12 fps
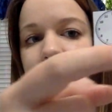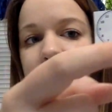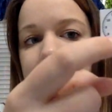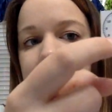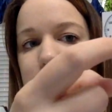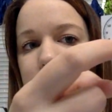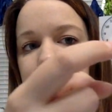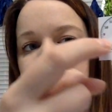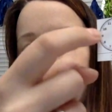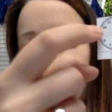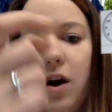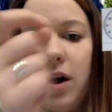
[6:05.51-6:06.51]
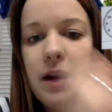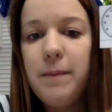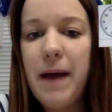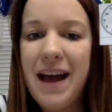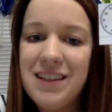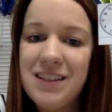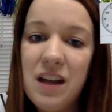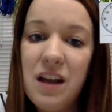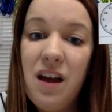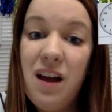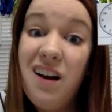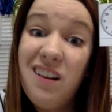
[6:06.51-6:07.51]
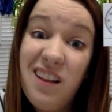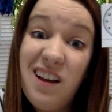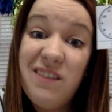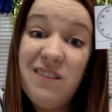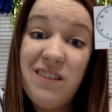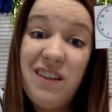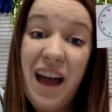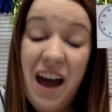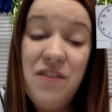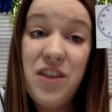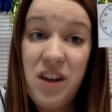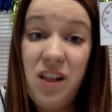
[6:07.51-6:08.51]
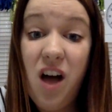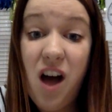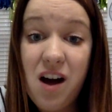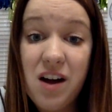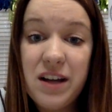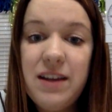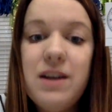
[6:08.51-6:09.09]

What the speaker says: That's because it's already past a lot of half the clock.